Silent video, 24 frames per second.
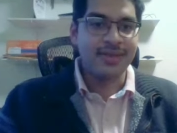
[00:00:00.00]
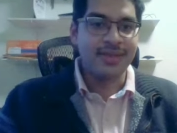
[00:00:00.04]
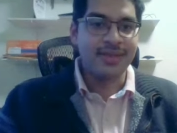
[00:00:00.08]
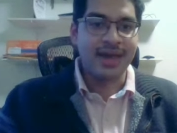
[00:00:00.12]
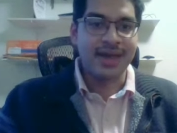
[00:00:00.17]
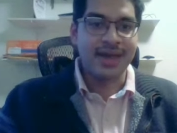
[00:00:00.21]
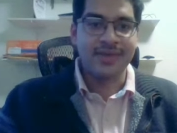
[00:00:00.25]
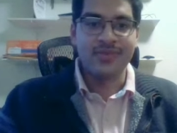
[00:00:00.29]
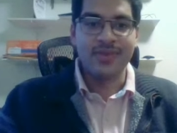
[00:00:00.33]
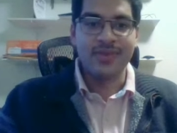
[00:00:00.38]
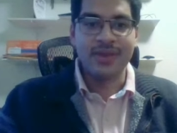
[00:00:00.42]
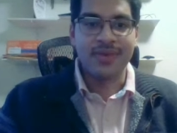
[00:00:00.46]

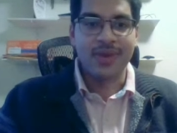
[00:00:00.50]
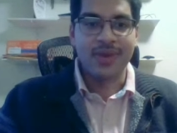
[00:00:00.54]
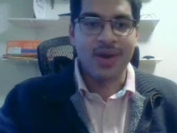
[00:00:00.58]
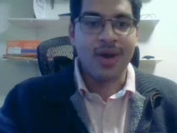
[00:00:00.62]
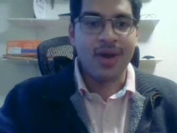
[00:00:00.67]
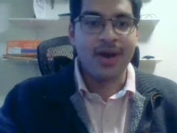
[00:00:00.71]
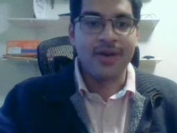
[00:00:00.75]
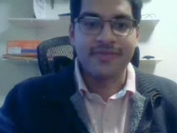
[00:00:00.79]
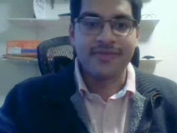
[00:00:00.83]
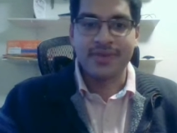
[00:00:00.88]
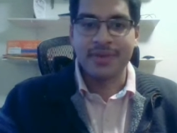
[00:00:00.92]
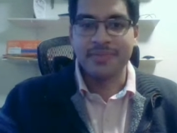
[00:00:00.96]
like we were
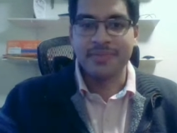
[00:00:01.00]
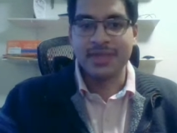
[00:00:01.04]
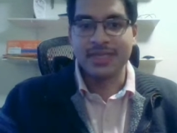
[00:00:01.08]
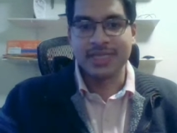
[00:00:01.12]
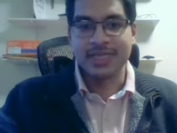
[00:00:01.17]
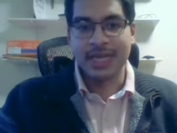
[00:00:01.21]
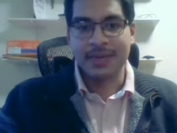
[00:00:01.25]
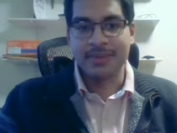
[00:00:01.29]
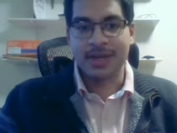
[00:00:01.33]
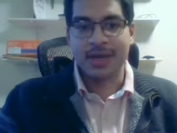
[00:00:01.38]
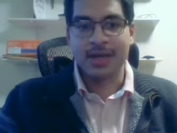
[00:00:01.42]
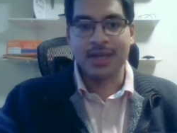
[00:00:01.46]
all from the
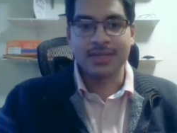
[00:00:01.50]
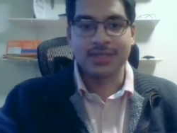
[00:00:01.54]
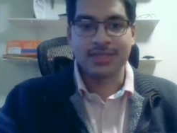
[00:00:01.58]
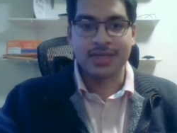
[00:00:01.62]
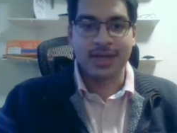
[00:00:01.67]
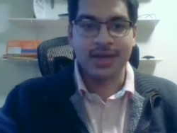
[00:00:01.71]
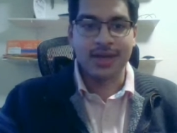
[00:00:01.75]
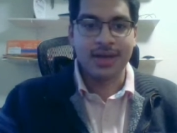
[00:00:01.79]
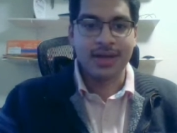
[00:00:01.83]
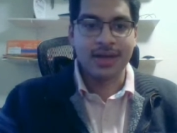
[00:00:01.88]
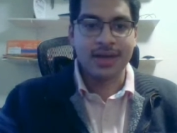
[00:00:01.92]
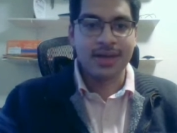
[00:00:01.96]
same
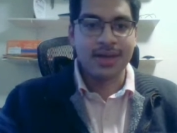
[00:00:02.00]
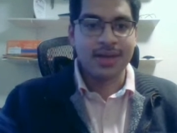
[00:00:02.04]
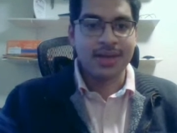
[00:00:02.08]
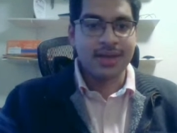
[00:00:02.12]
culture.